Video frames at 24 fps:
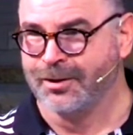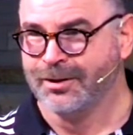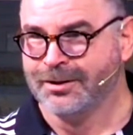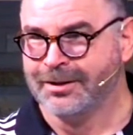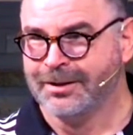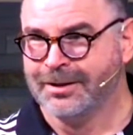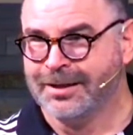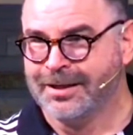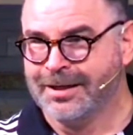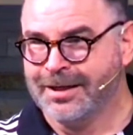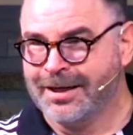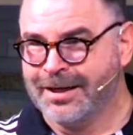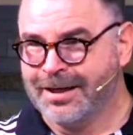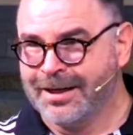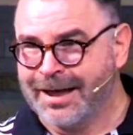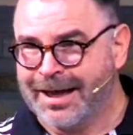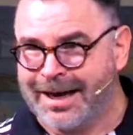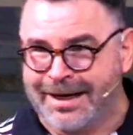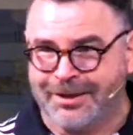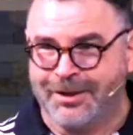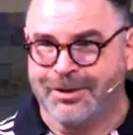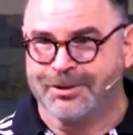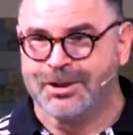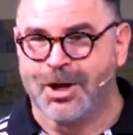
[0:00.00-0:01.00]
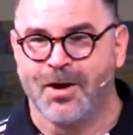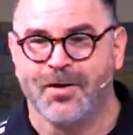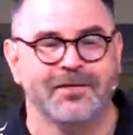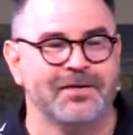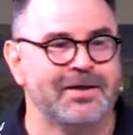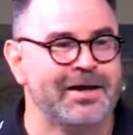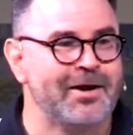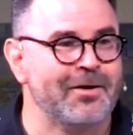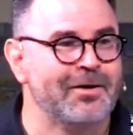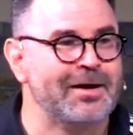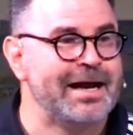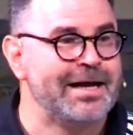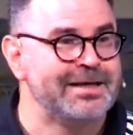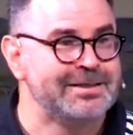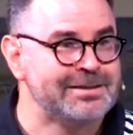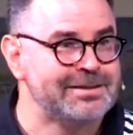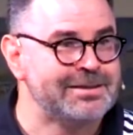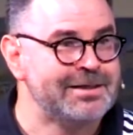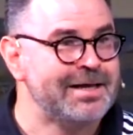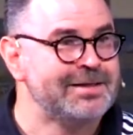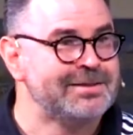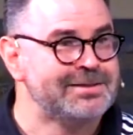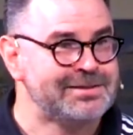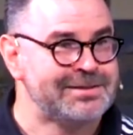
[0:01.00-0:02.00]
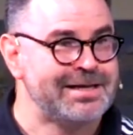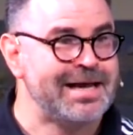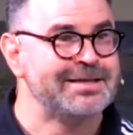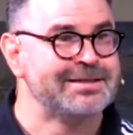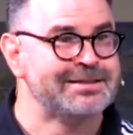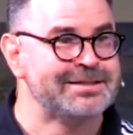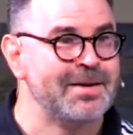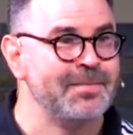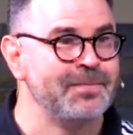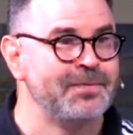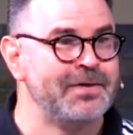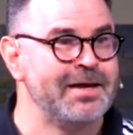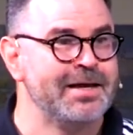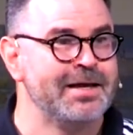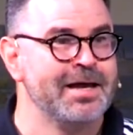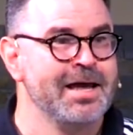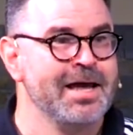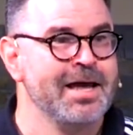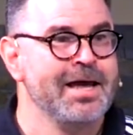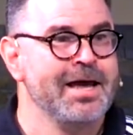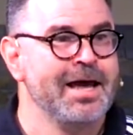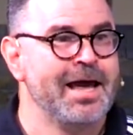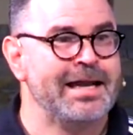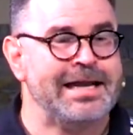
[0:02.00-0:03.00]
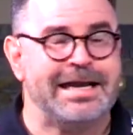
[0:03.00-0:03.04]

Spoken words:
here. And I looked over there, and I had said something,